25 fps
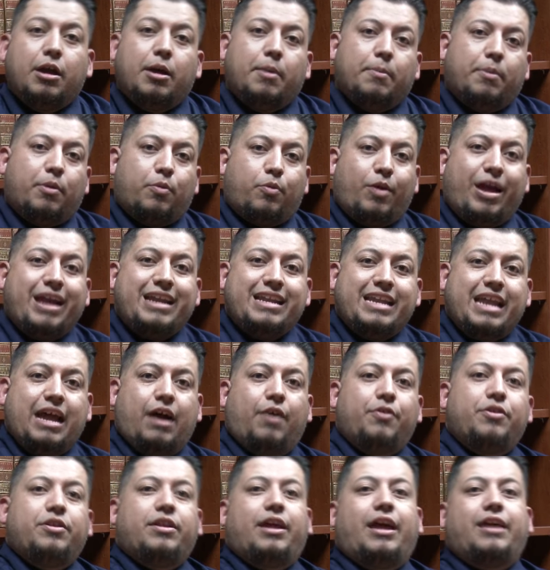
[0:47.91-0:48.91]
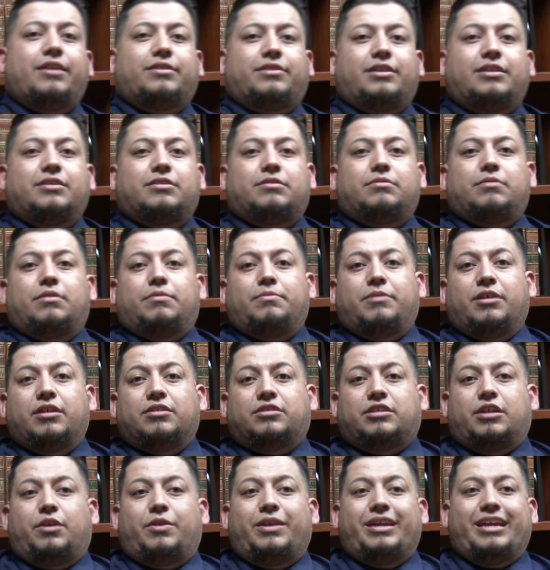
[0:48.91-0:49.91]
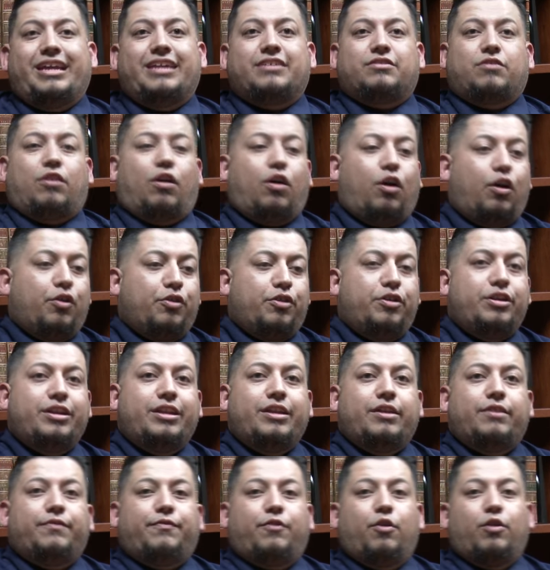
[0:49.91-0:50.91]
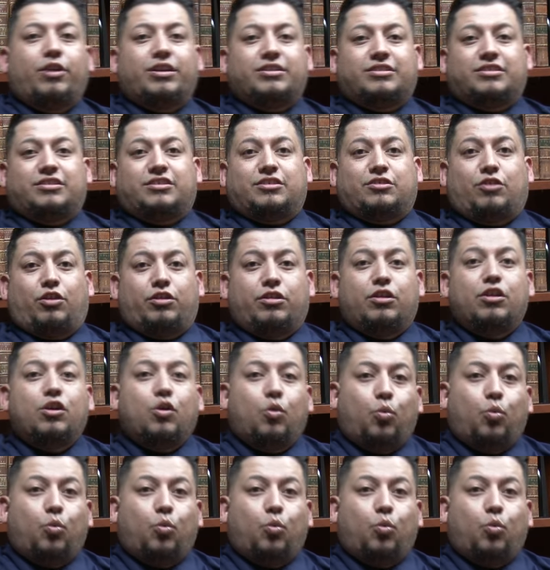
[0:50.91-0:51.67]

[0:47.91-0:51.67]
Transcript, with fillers: but right now the United States military is all their focuses on.